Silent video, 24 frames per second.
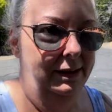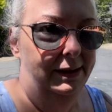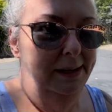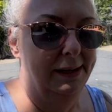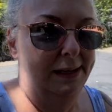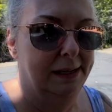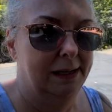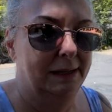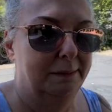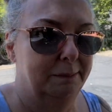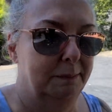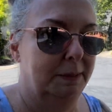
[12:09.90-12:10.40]

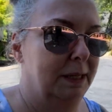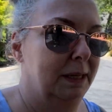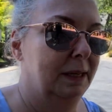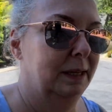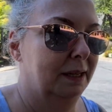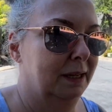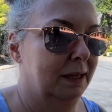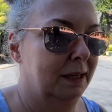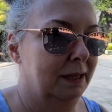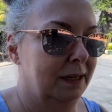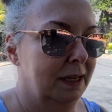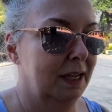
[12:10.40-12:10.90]
um,
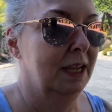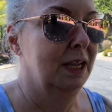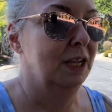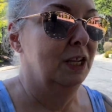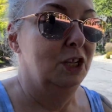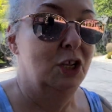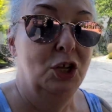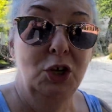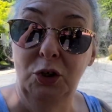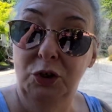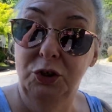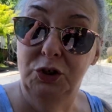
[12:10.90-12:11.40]

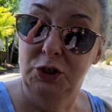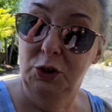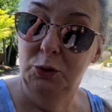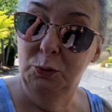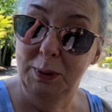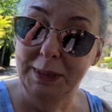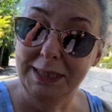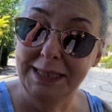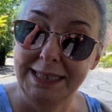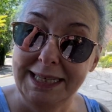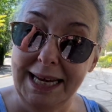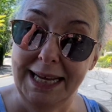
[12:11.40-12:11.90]
you'll do
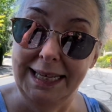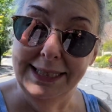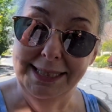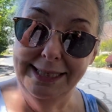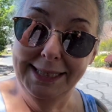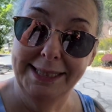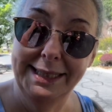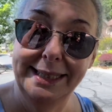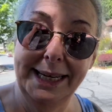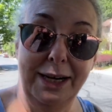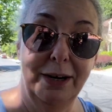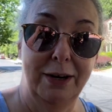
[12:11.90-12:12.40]
what's
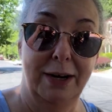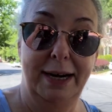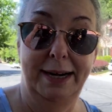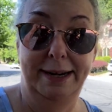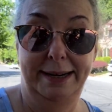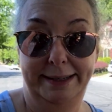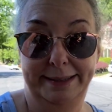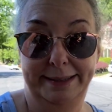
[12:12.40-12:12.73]
necessary.